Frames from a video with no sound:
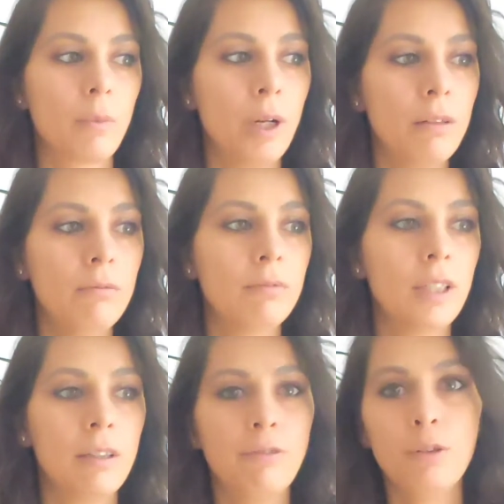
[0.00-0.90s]
well,
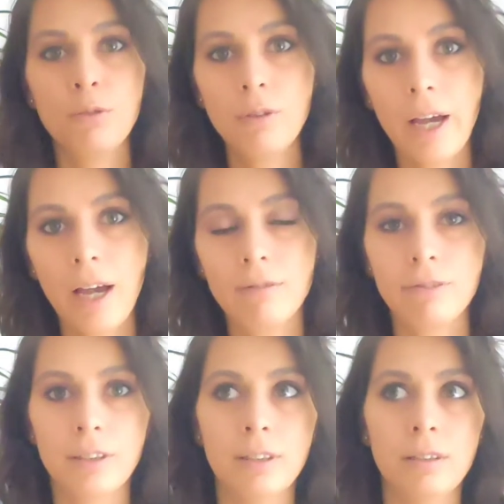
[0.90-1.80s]
if you do
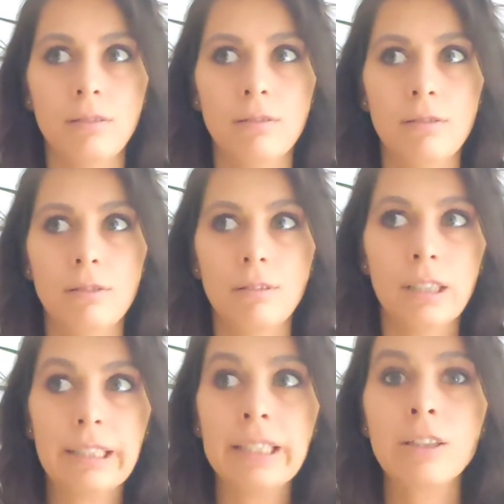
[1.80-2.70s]
have an